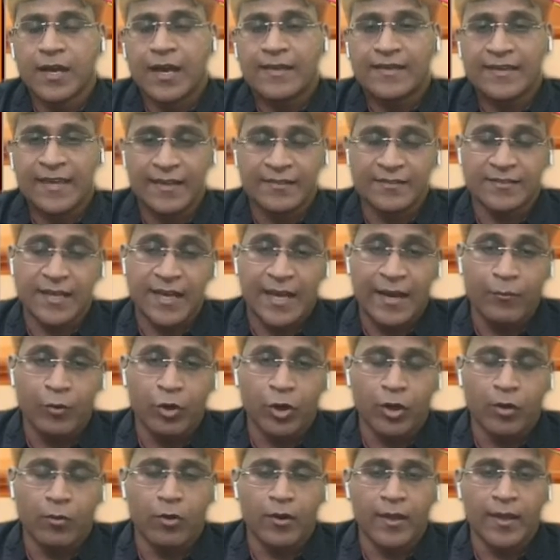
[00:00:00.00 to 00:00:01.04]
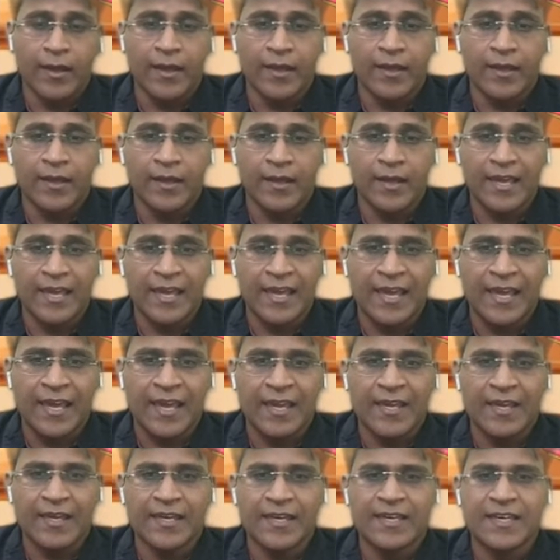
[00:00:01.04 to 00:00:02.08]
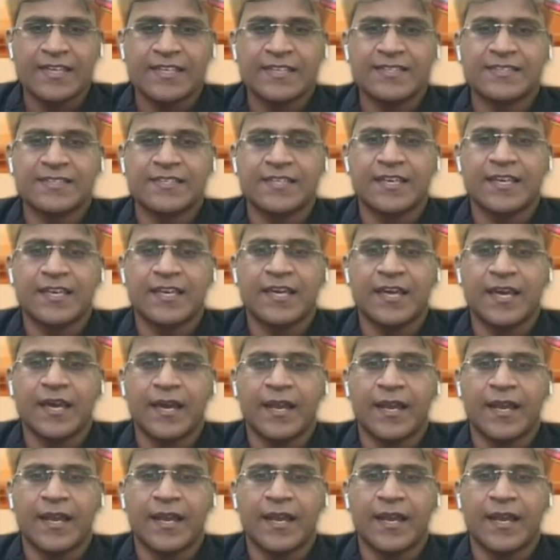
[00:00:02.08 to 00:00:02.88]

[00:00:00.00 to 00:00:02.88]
Yes, I'm talking about angle AEC